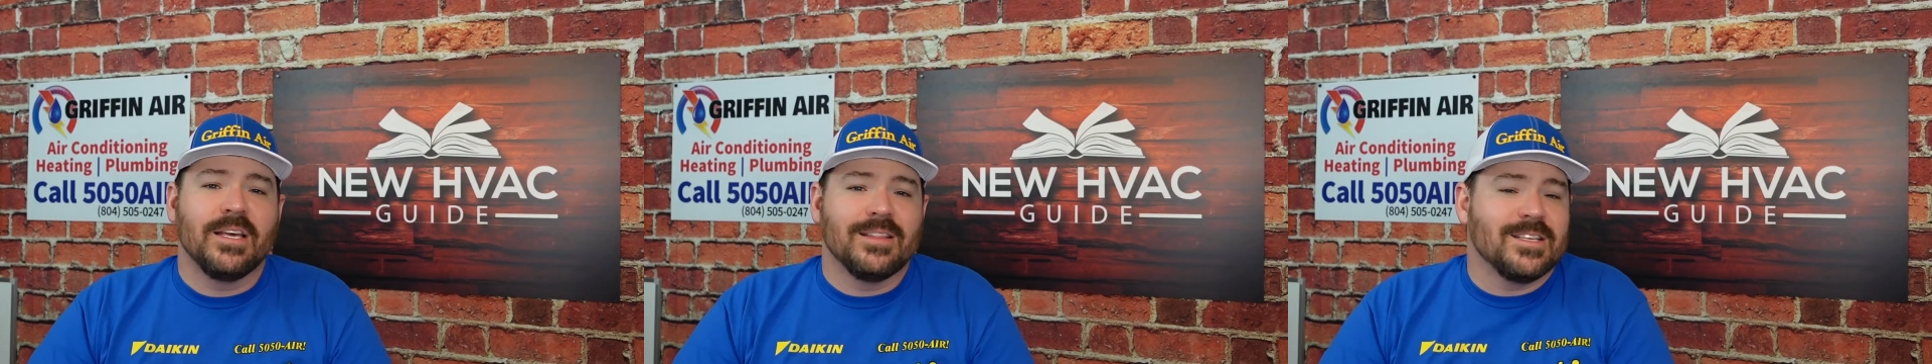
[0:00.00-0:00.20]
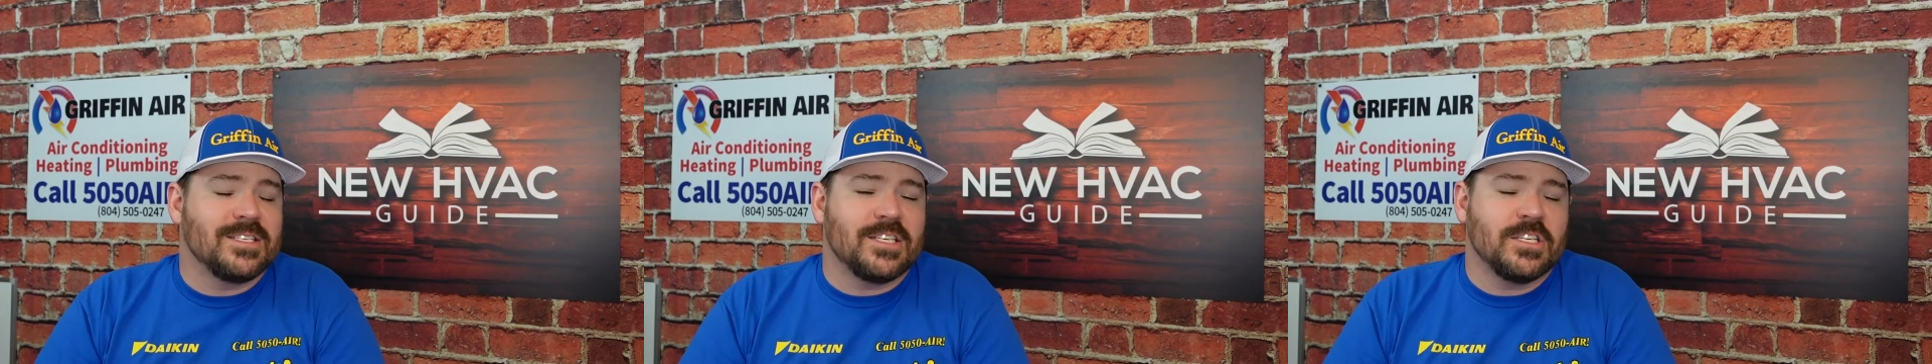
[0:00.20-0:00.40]

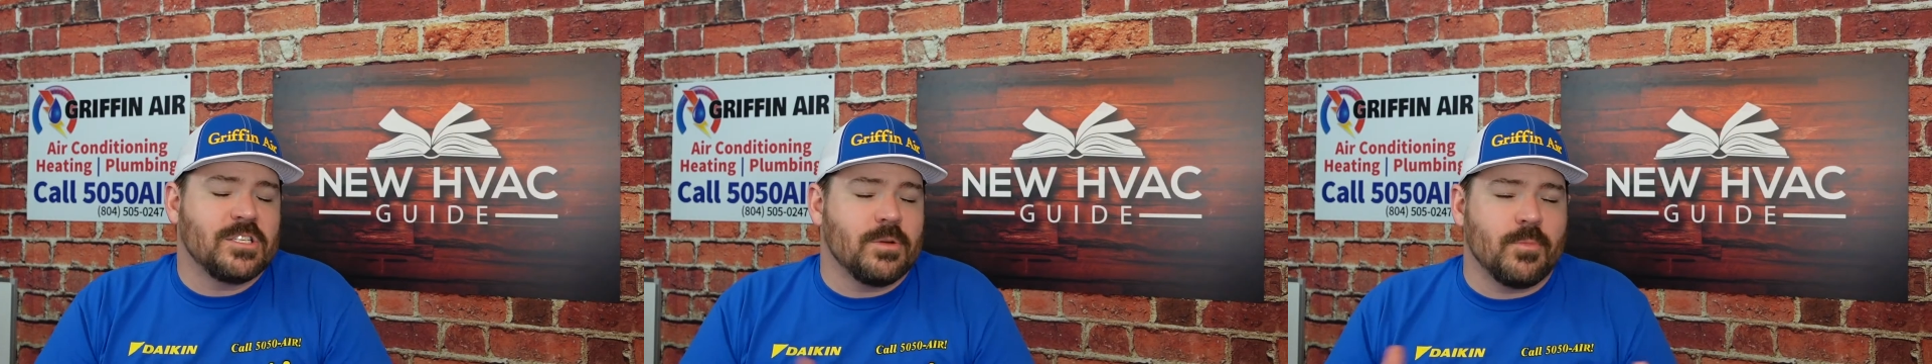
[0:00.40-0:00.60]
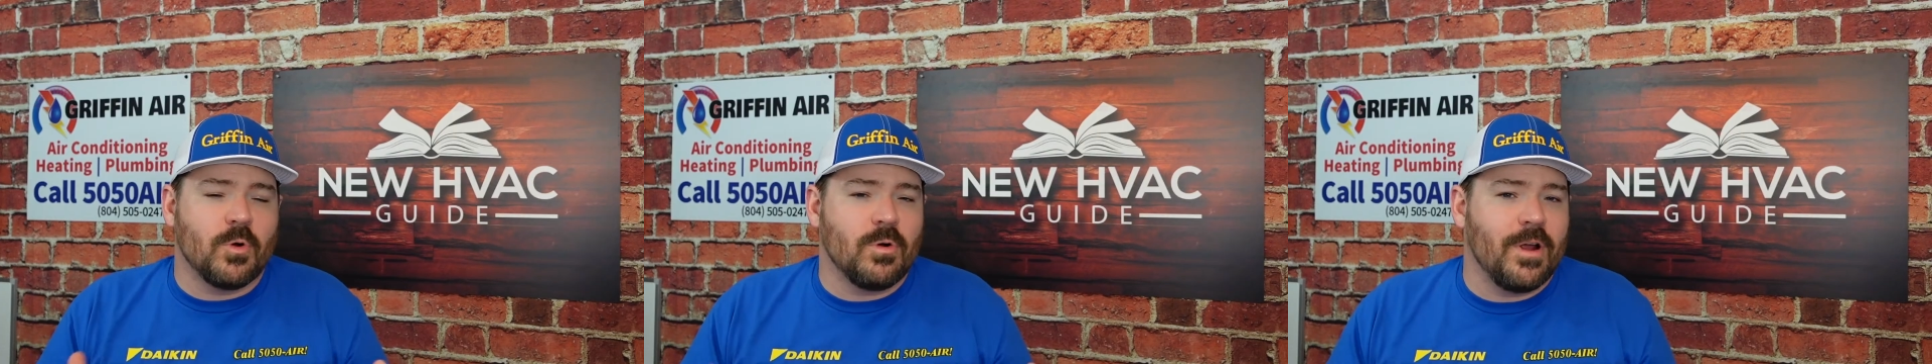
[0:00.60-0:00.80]
the
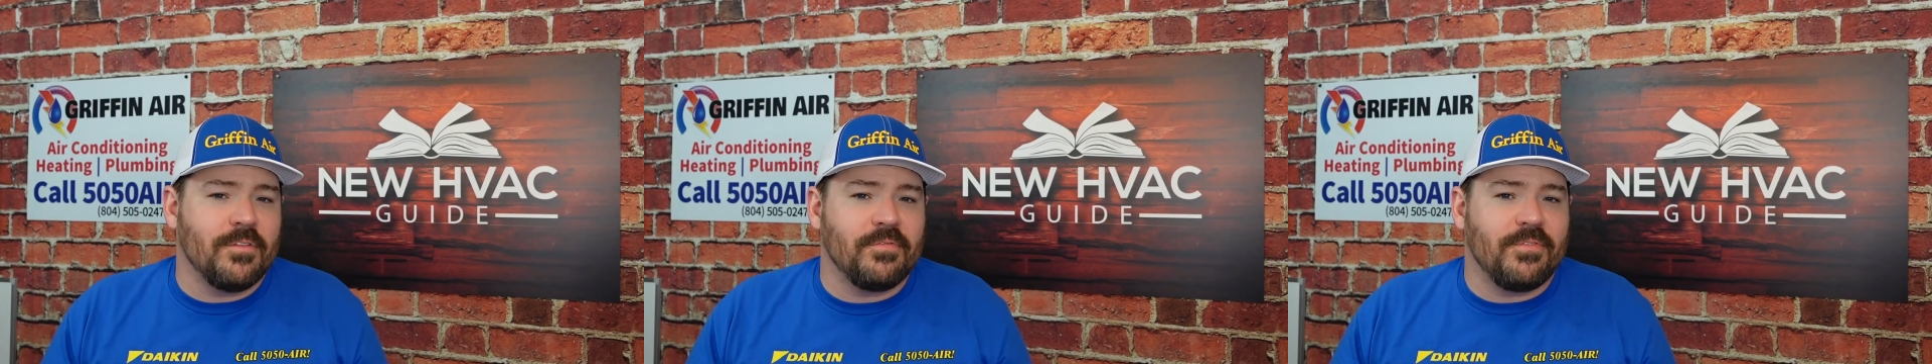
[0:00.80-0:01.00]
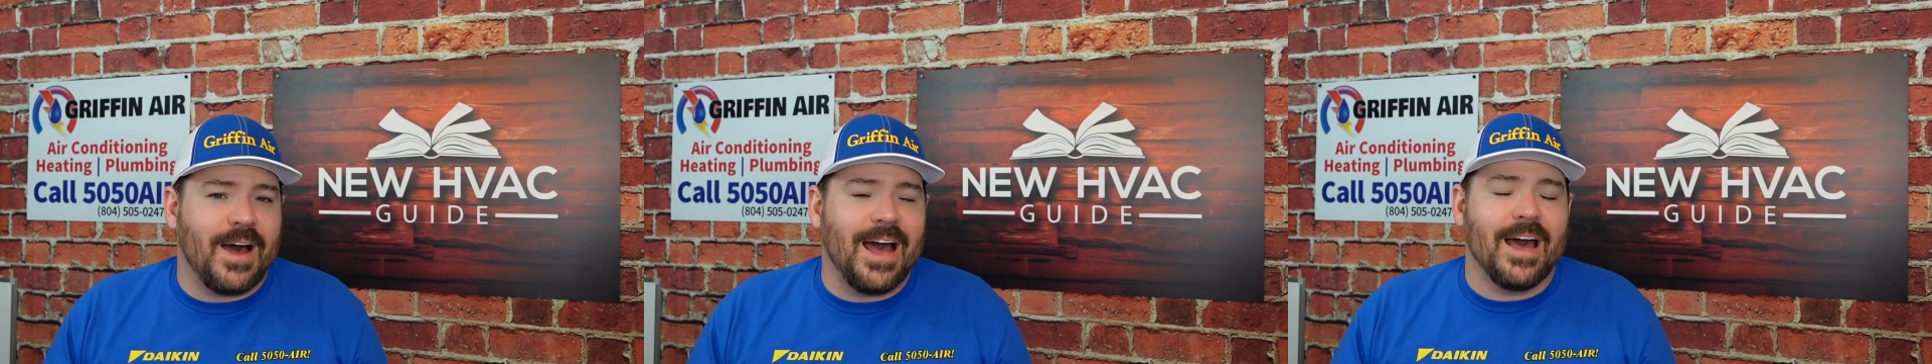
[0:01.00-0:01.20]
system will run
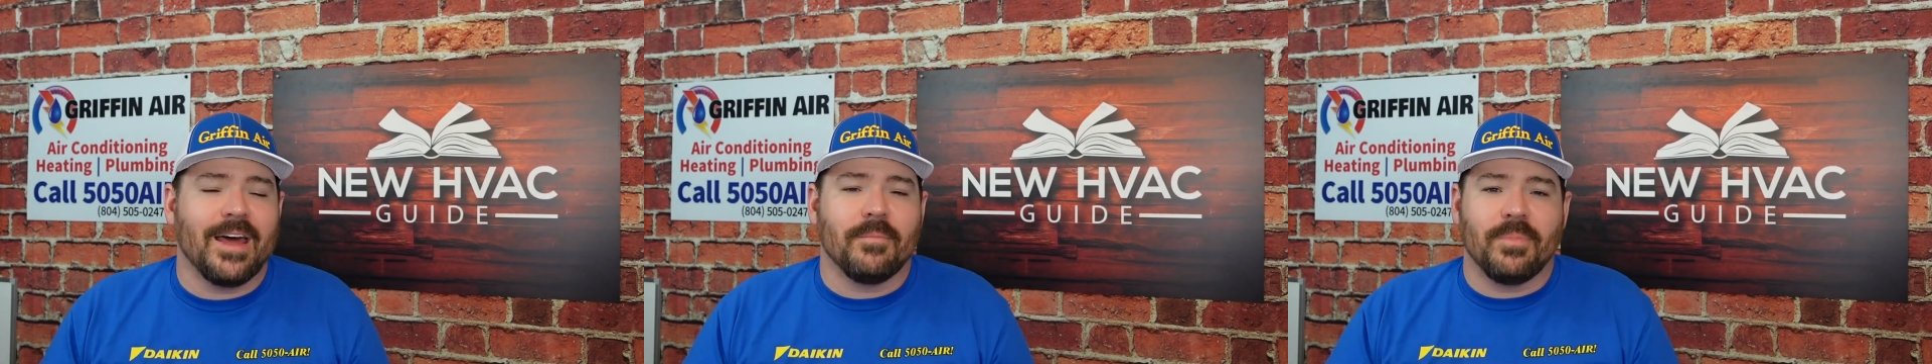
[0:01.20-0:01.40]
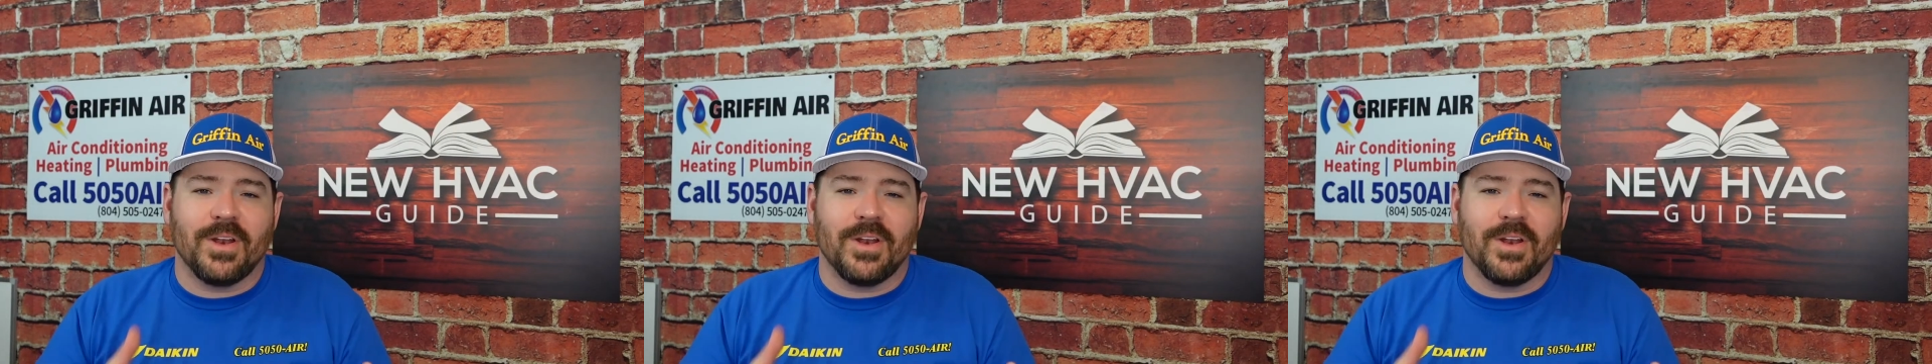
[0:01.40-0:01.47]
fine.